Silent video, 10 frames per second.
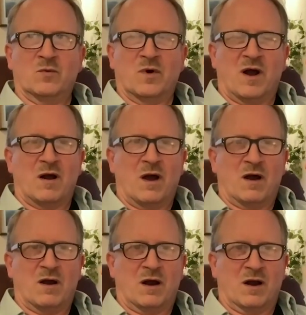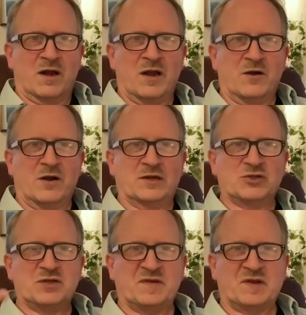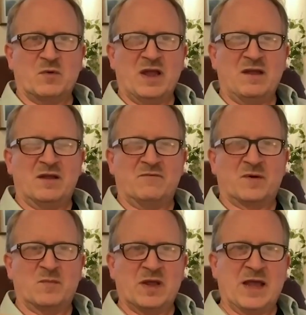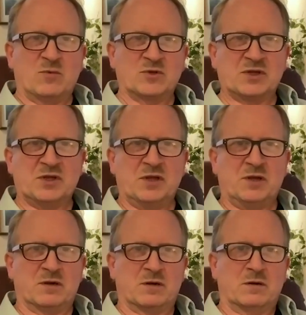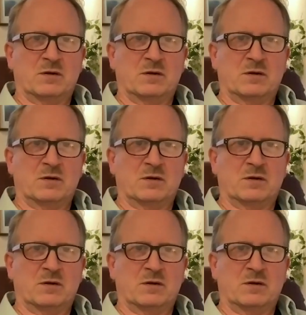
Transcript: our hearing shifts away from being able to hear